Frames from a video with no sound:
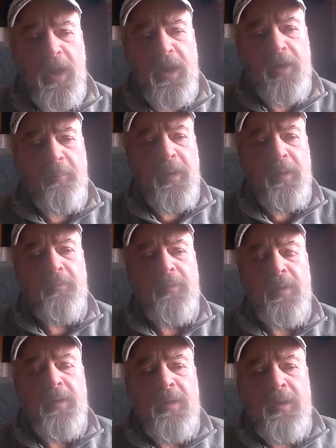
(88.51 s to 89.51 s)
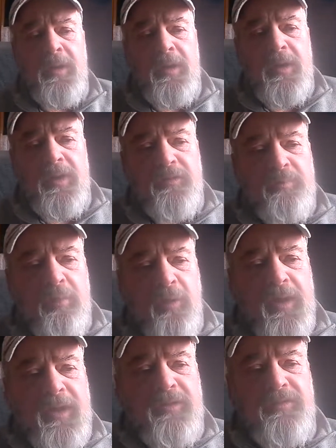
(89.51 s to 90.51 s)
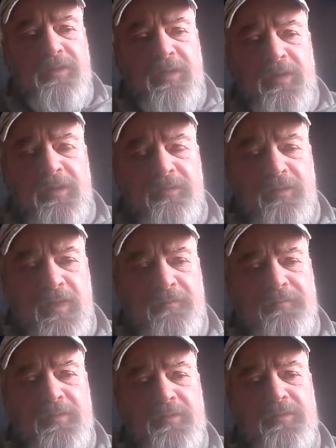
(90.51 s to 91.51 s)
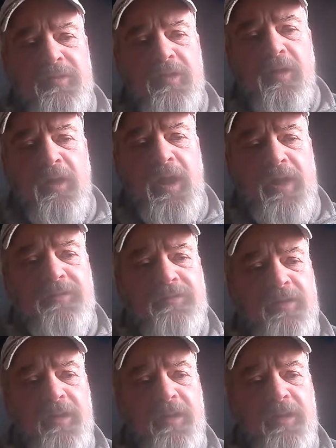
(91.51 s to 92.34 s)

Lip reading: about his brakes and his lifters and all that stuff,